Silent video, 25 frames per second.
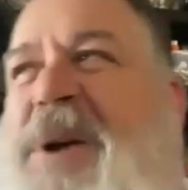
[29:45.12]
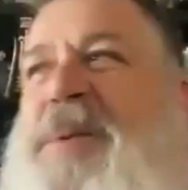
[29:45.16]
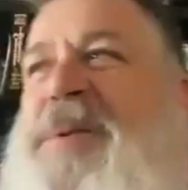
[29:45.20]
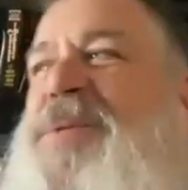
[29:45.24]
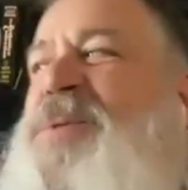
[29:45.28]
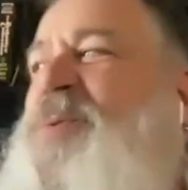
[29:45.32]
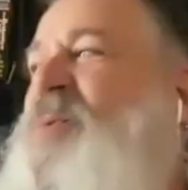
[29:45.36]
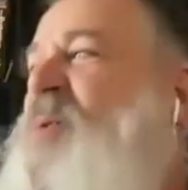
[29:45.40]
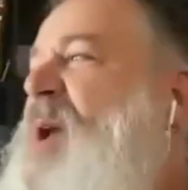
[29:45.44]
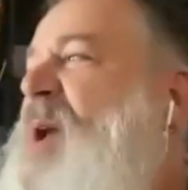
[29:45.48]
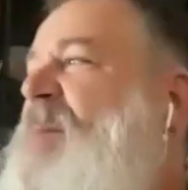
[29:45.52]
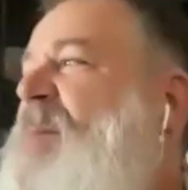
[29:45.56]
way
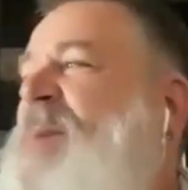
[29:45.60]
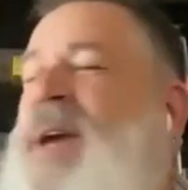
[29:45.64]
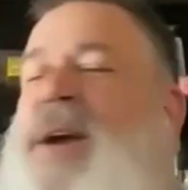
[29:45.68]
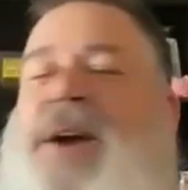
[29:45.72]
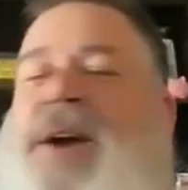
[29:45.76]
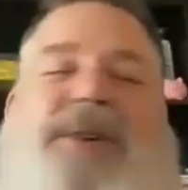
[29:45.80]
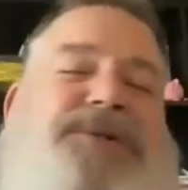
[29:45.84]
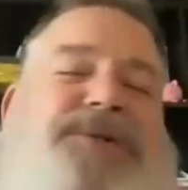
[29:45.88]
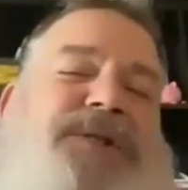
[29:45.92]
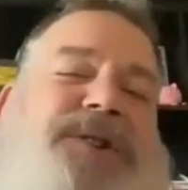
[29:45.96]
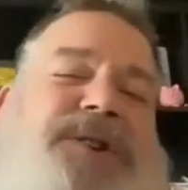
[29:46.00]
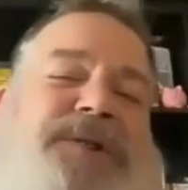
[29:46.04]
with Three
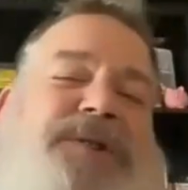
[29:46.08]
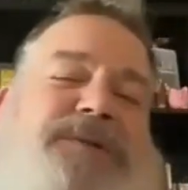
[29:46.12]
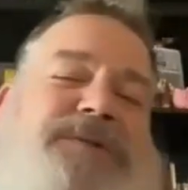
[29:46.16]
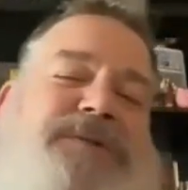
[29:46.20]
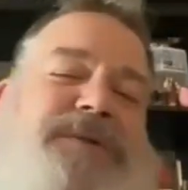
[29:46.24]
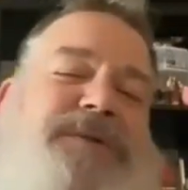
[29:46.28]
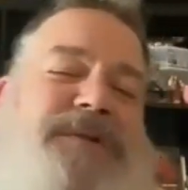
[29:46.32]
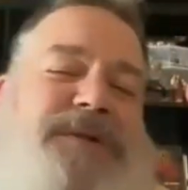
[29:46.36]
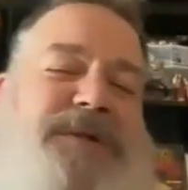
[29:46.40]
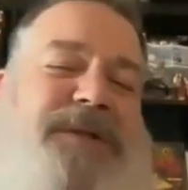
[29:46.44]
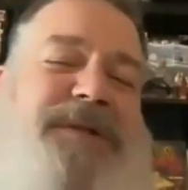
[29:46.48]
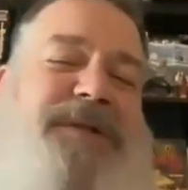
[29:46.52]
Amigos too.
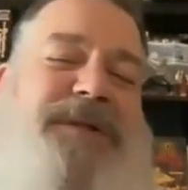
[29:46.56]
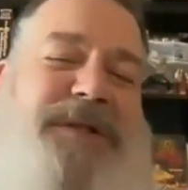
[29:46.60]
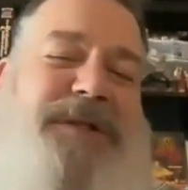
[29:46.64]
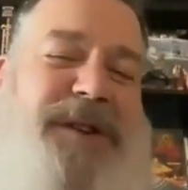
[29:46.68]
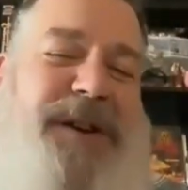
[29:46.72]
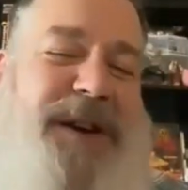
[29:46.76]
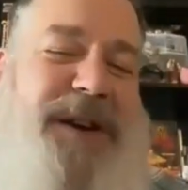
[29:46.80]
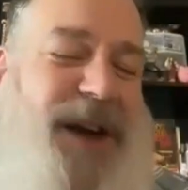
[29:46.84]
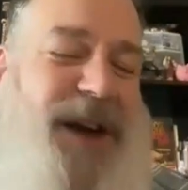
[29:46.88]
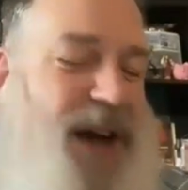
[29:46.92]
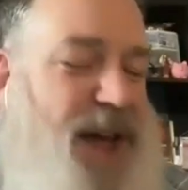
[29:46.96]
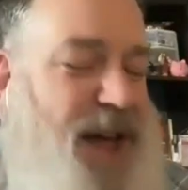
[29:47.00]

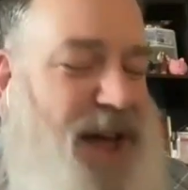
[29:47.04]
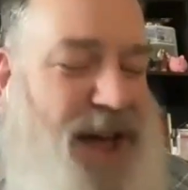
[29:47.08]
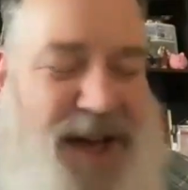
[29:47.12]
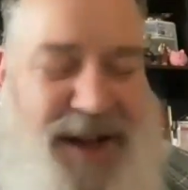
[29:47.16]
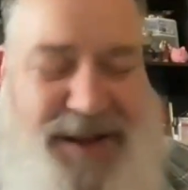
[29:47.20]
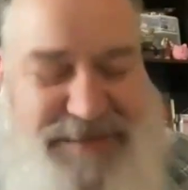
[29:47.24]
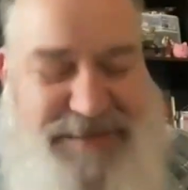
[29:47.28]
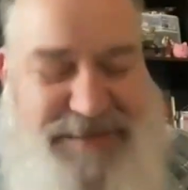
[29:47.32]
I, I,